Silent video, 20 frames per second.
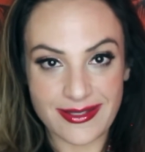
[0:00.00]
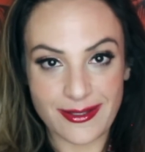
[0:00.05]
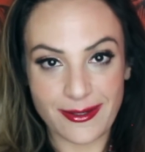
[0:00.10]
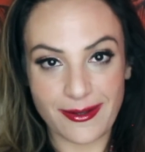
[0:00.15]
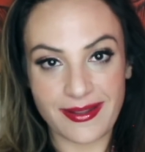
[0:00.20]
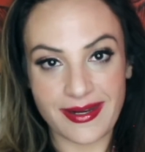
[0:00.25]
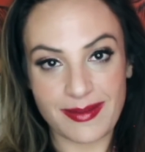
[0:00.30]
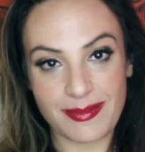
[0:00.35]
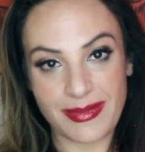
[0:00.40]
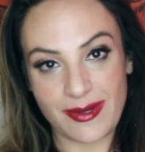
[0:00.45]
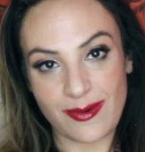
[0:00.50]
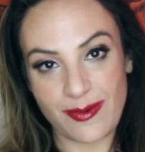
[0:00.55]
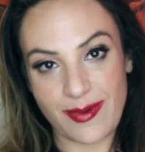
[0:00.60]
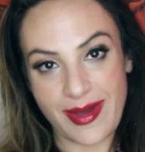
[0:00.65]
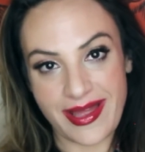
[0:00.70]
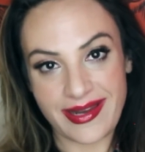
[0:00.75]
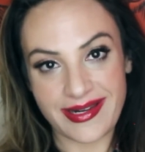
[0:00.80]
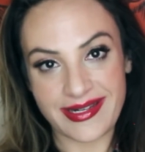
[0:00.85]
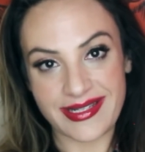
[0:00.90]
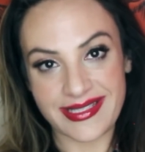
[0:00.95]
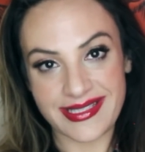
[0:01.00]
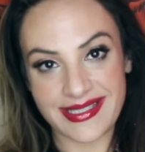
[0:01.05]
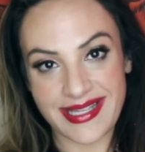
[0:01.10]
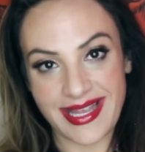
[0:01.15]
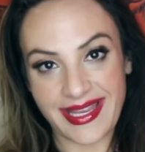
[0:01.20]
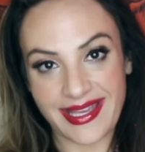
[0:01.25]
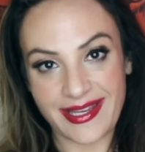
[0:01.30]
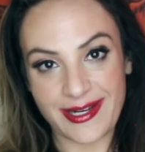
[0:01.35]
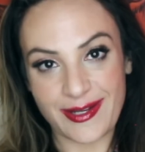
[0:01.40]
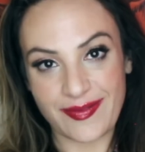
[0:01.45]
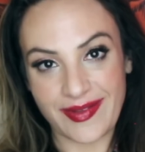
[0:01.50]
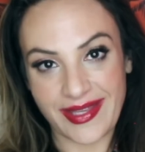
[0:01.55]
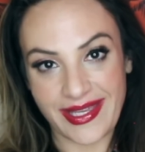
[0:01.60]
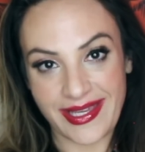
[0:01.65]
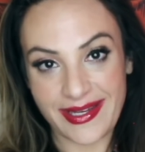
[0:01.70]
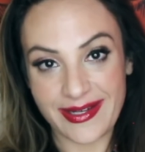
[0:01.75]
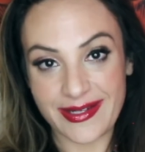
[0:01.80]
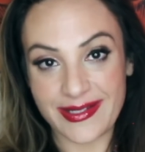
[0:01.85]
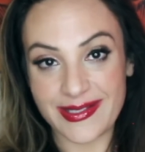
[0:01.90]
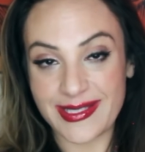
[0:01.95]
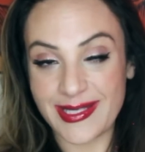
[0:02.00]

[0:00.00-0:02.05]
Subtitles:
they're going to be wet in a second over here.